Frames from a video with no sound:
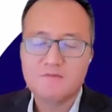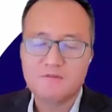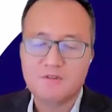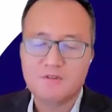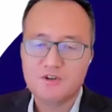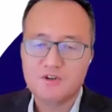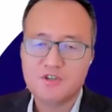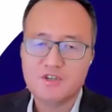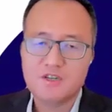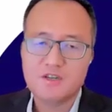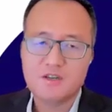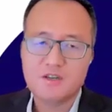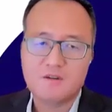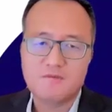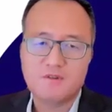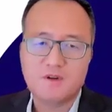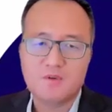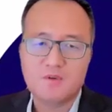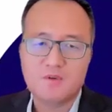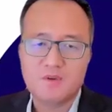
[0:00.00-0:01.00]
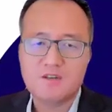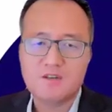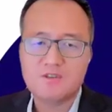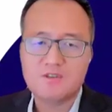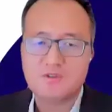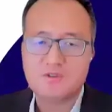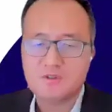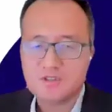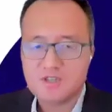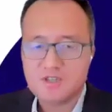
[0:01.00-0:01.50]
version of really
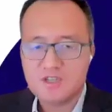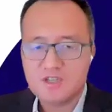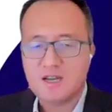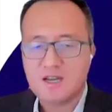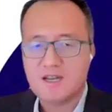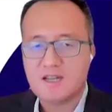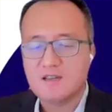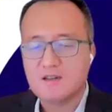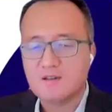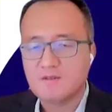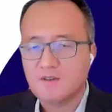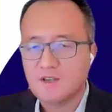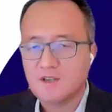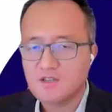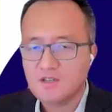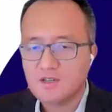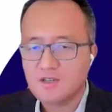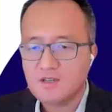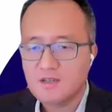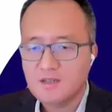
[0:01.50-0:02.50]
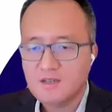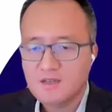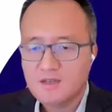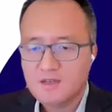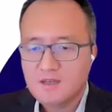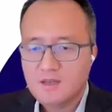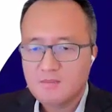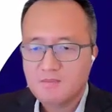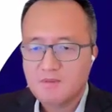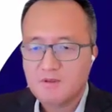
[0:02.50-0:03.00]
sourcing China innovation
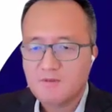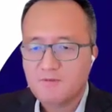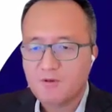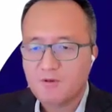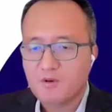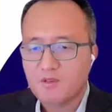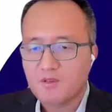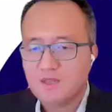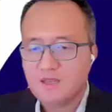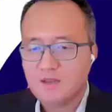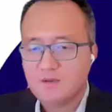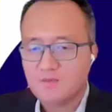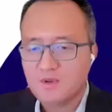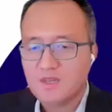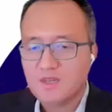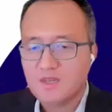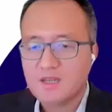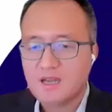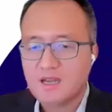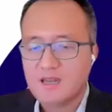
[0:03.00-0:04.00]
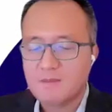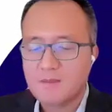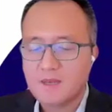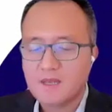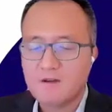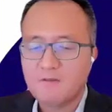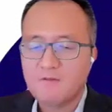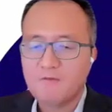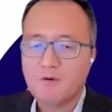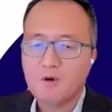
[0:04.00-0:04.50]
before they really kind of make
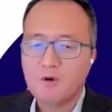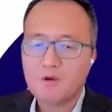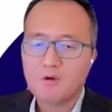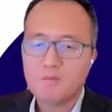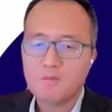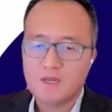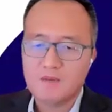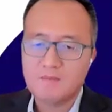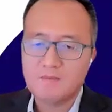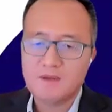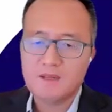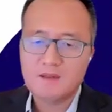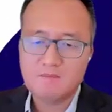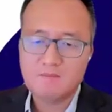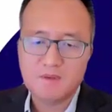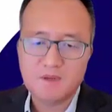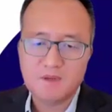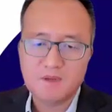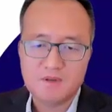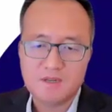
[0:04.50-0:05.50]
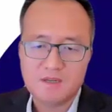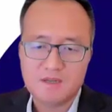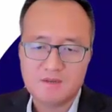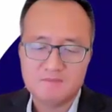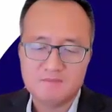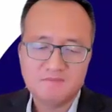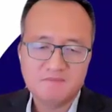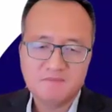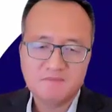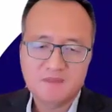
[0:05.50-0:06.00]
a full commitment, build a
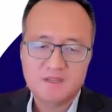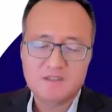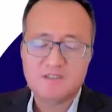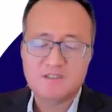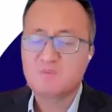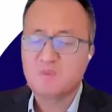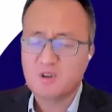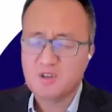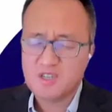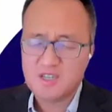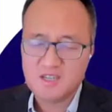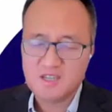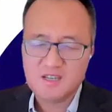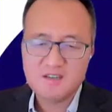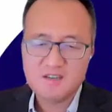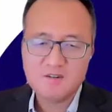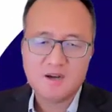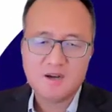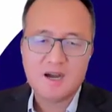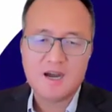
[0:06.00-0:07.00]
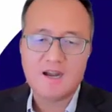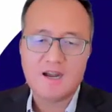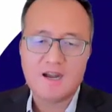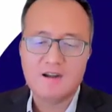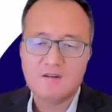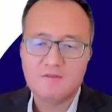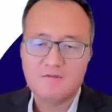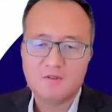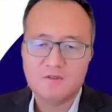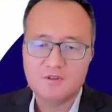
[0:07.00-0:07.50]
small team or hire
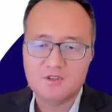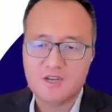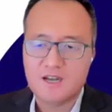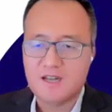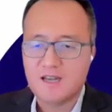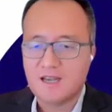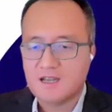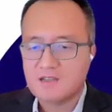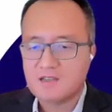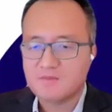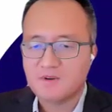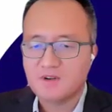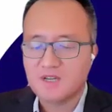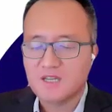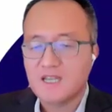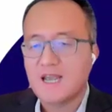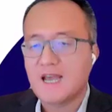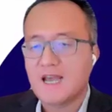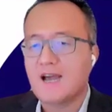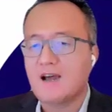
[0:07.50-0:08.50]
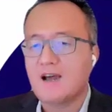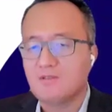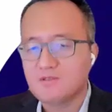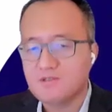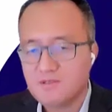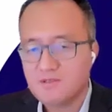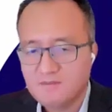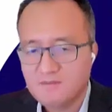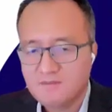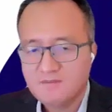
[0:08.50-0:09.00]
a few China experts
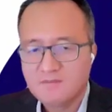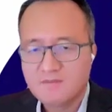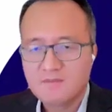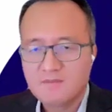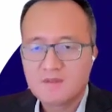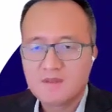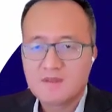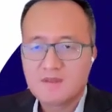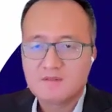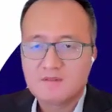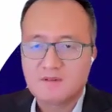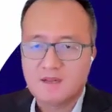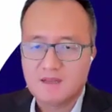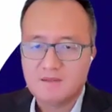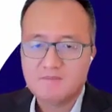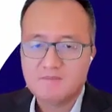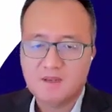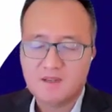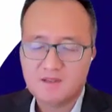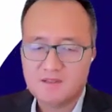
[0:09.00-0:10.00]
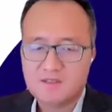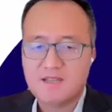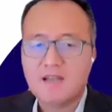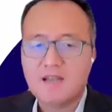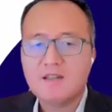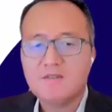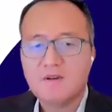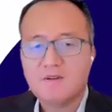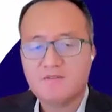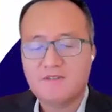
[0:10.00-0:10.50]
in-house, right? Because some
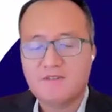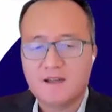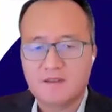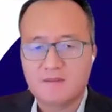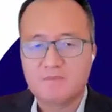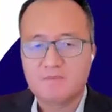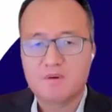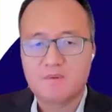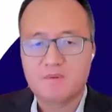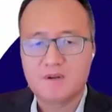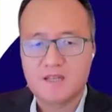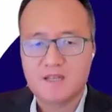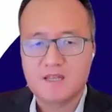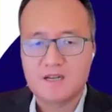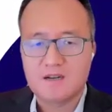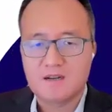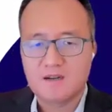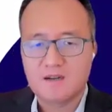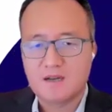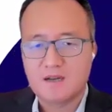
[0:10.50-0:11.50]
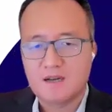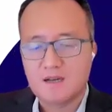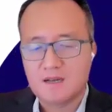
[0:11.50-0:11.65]
of the fund, probably their